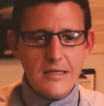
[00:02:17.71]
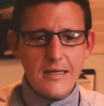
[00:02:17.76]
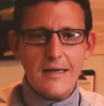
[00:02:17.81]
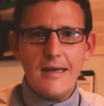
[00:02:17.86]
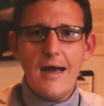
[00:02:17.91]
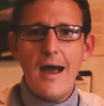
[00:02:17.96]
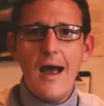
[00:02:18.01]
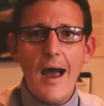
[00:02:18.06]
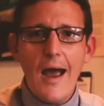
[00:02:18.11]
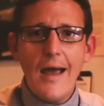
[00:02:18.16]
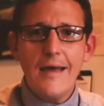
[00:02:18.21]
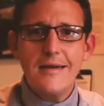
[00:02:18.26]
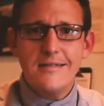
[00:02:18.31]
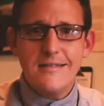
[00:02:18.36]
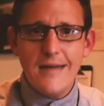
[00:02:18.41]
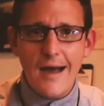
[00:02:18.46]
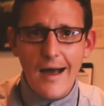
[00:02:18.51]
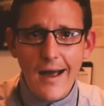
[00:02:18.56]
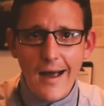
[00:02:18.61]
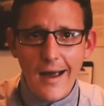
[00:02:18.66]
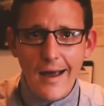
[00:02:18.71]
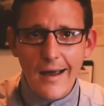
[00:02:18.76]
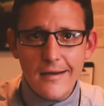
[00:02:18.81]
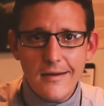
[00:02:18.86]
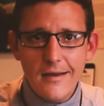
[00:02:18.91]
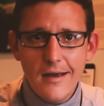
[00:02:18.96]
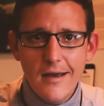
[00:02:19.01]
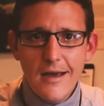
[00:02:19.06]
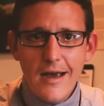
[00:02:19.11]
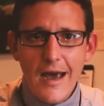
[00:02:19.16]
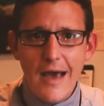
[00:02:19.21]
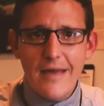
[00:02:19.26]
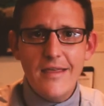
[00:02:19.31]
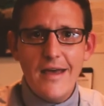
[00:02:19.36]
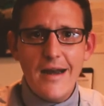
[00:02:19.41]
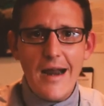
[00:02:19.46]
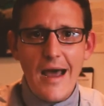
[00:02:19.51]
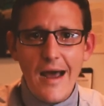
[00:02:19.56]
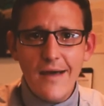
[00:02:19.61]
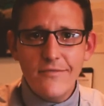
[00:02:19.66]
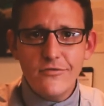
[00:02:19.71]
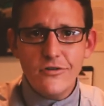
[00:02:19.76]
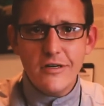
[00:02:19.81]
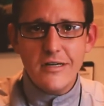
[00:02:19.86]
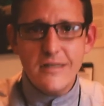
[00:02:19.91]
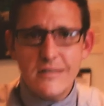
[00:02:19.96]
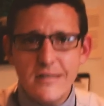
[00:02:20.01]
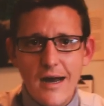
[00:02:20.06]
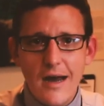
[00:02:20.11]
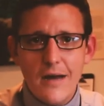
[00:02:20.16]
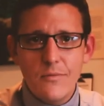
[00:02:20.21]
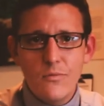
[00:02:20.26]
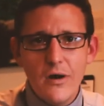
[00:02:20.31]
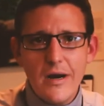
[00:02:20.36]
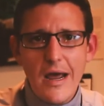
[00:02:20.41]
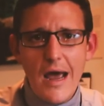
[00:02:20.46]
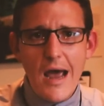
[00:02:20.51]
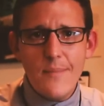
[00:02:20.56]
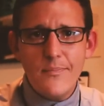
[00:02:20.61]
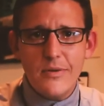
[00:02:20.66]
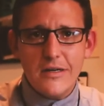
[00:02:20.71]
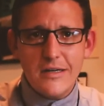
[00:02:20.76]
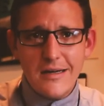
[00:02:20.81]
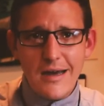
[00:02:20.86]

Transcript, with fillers: the guy died, and then after he died, what happened?